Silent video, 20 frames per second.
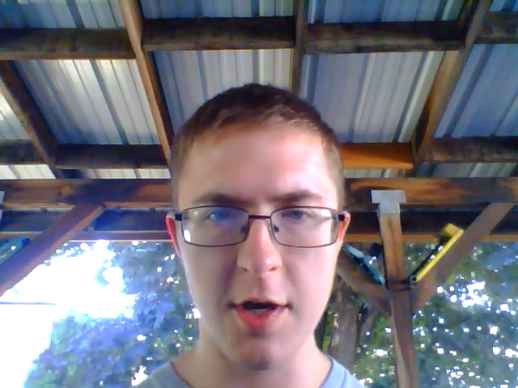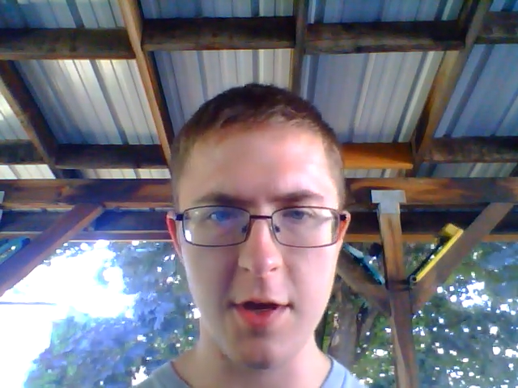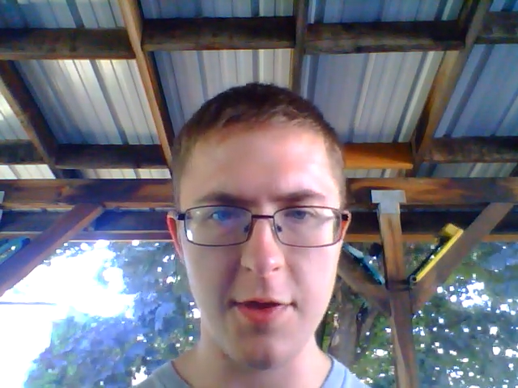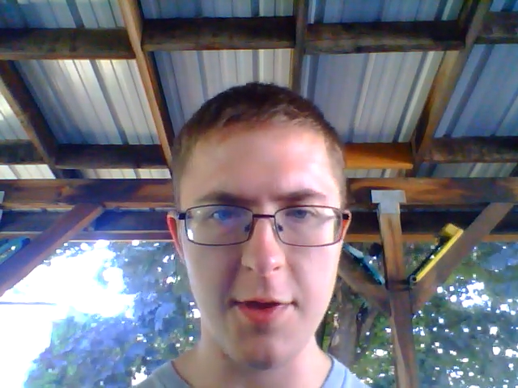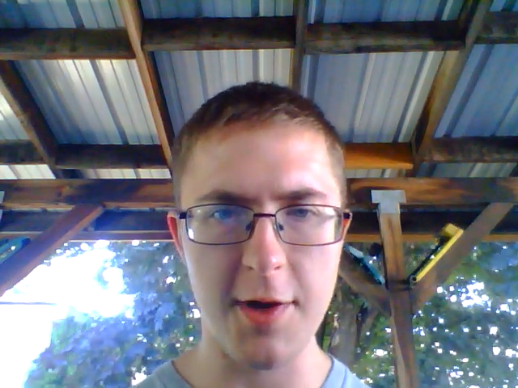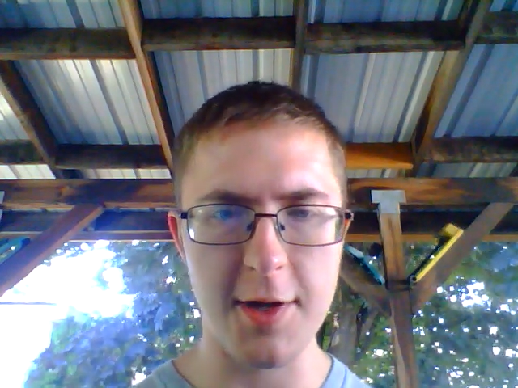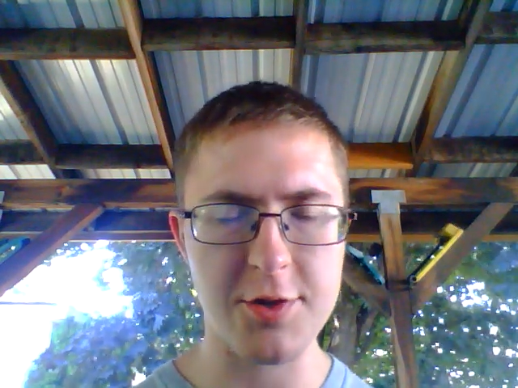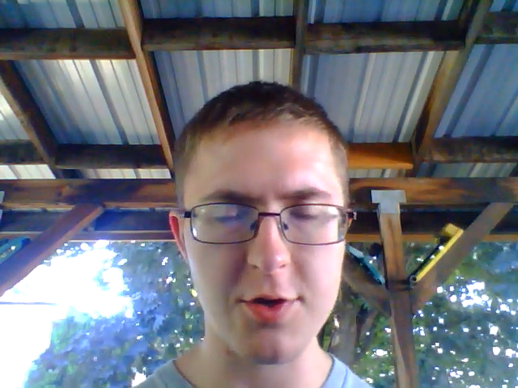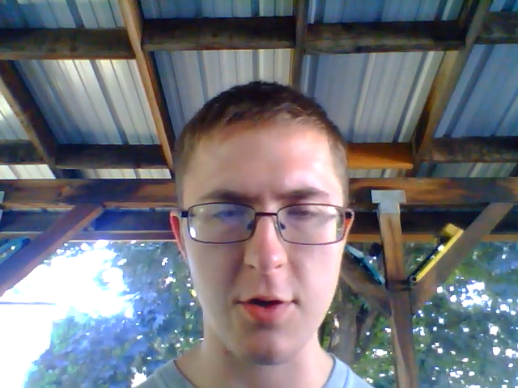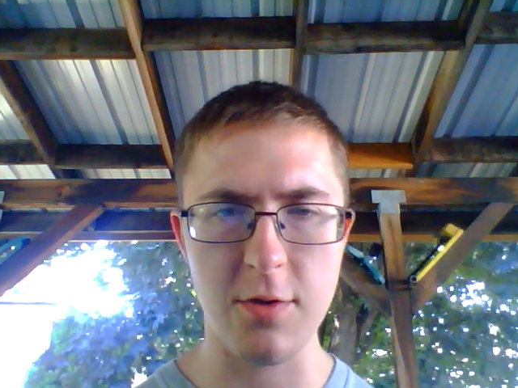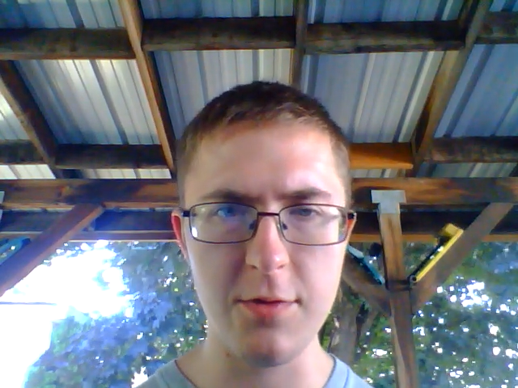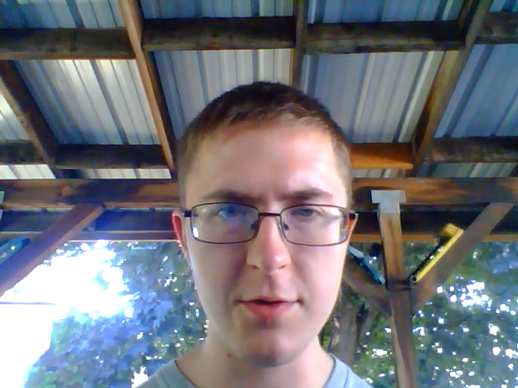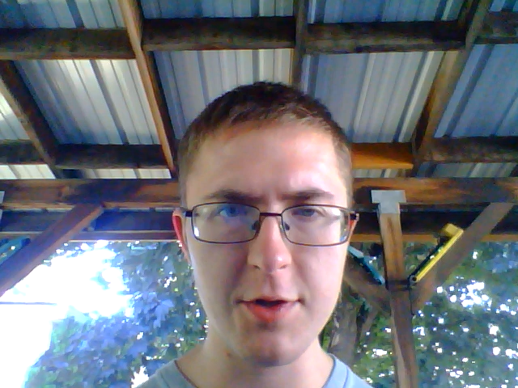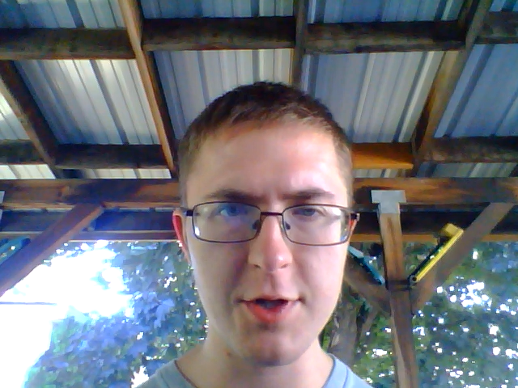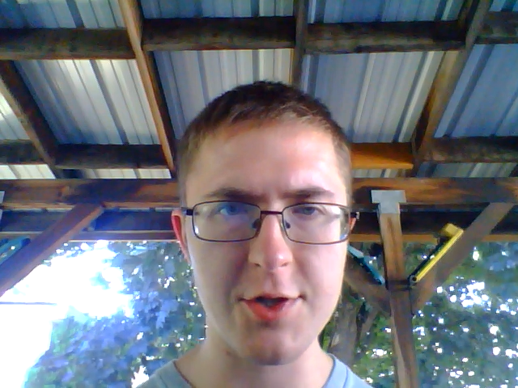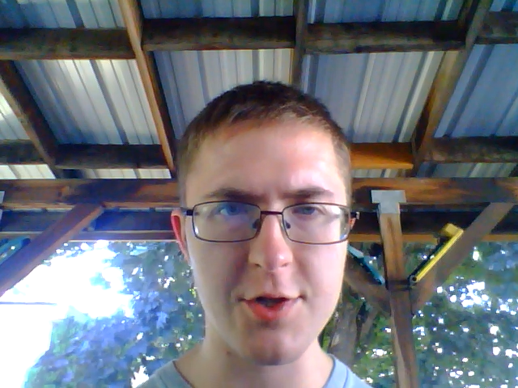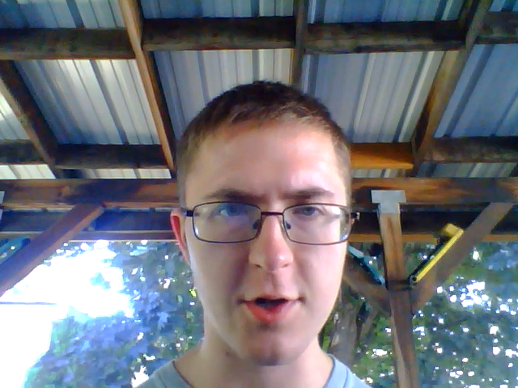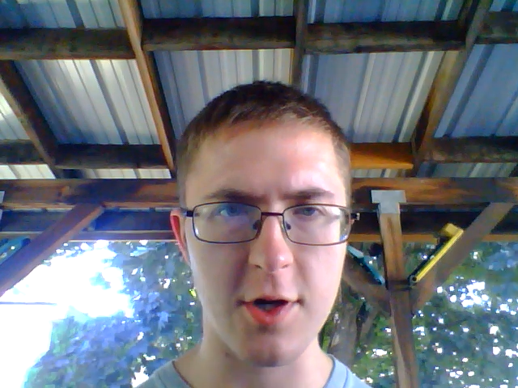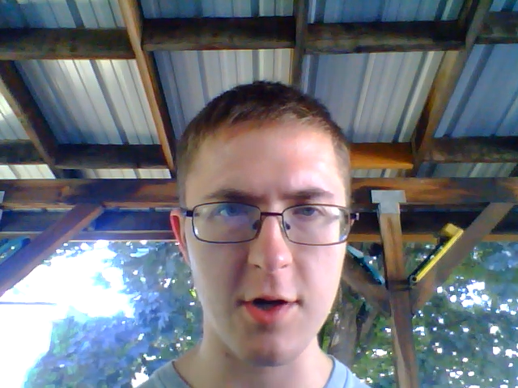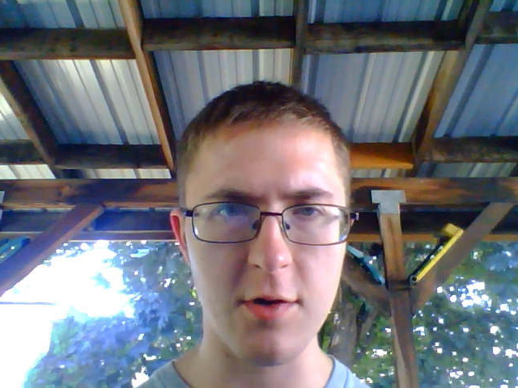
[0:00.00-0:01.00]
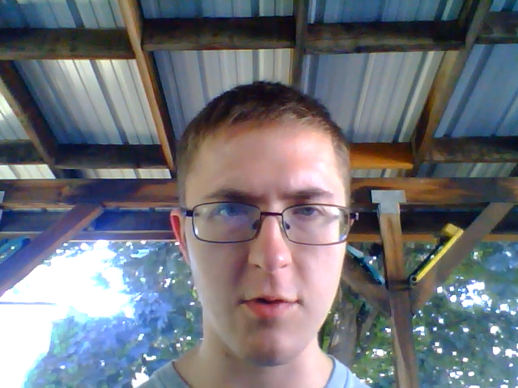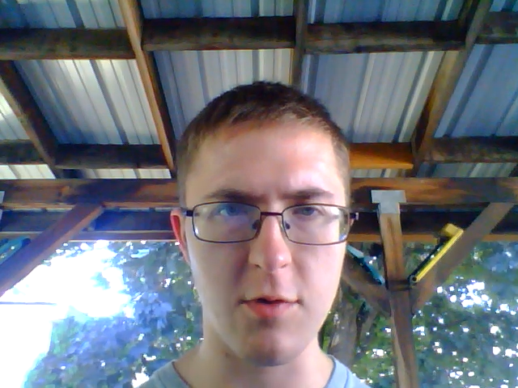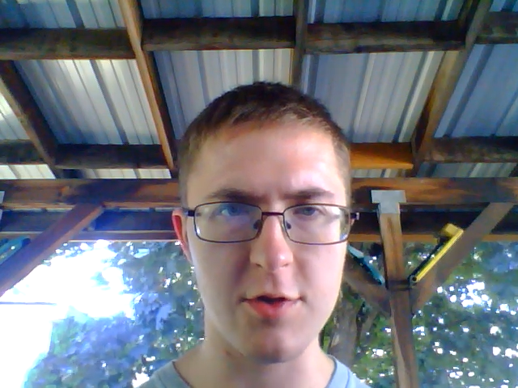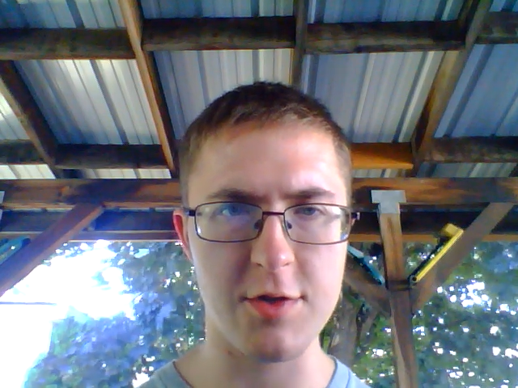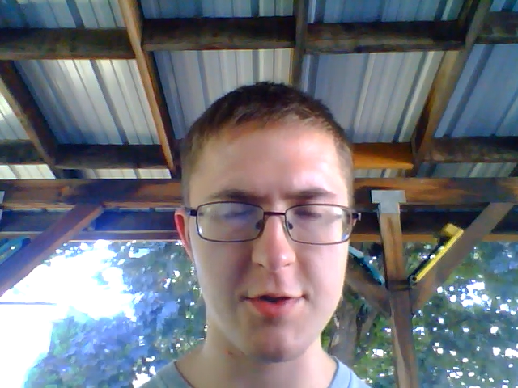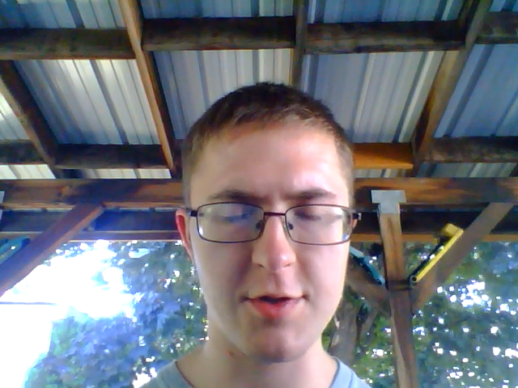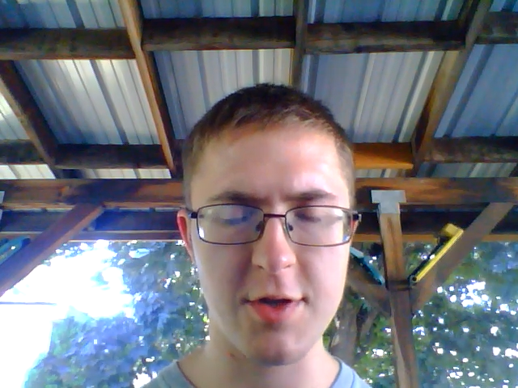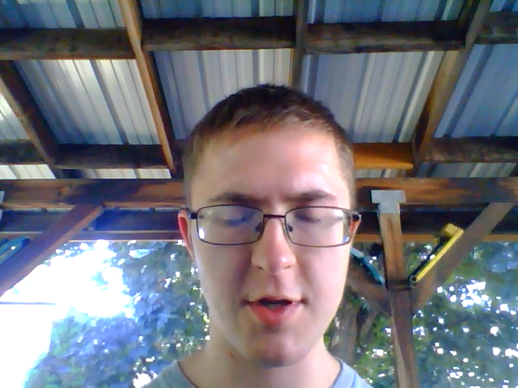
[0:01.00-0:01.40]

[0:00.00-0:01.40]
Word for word: That's only Star Wars.